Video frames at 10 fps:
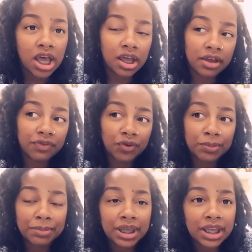Uh, for
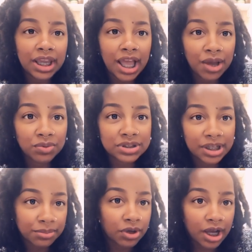me, I was
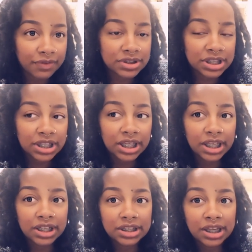able obviously to
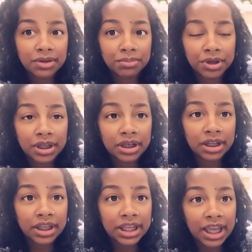get it done, but
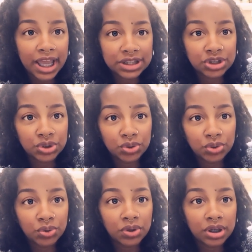he had
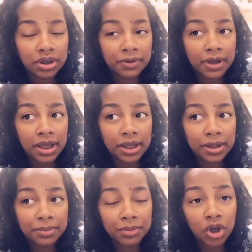to
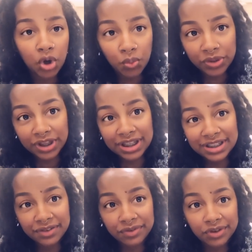um, go with a
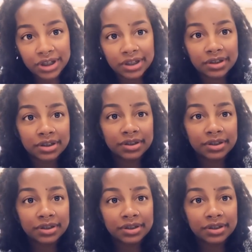different